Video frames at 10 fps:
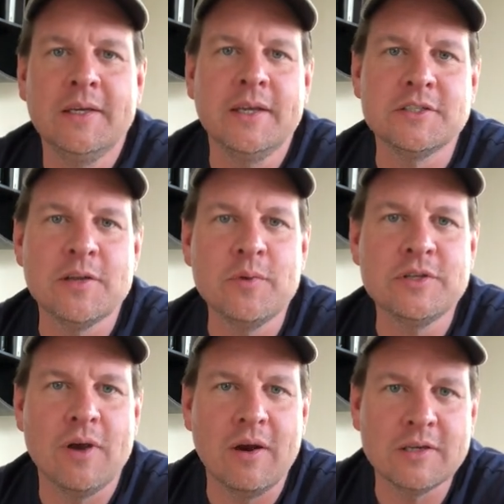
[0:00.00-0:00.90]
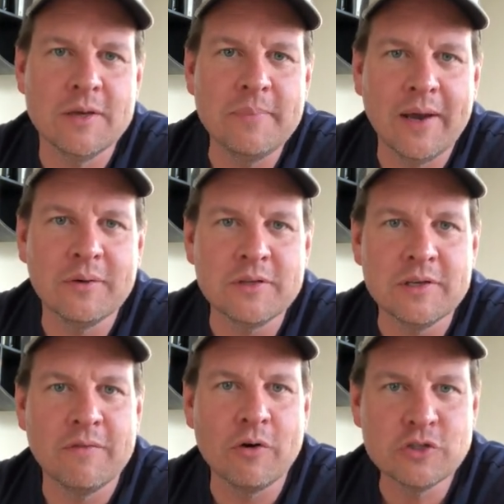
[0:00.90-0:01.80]
Yesterday we talked about the
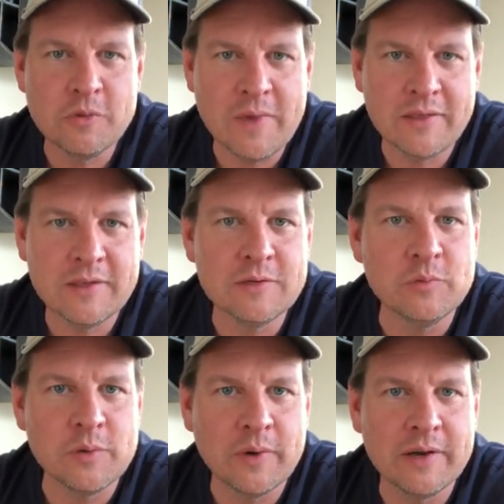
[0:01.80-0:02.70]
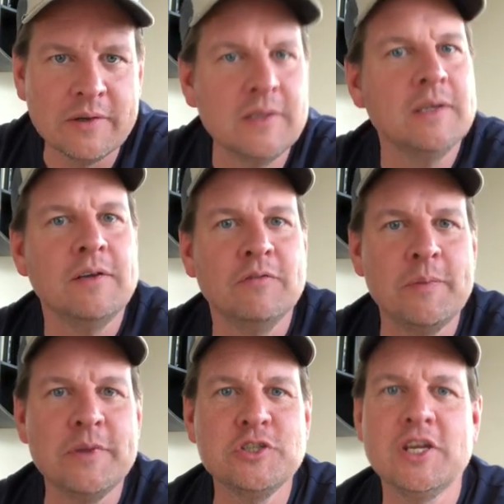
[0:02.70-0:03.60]
devotional method and we read
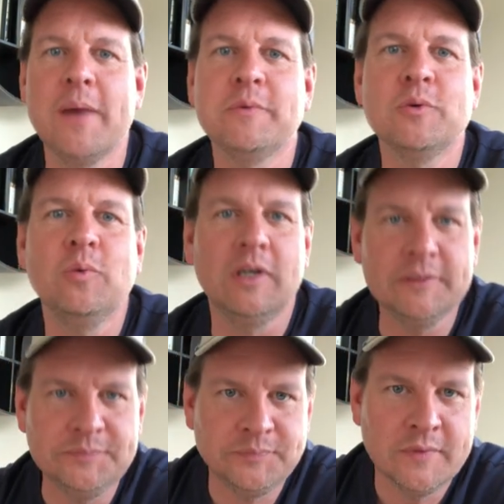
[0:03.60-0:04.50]
Philippians chapter 1.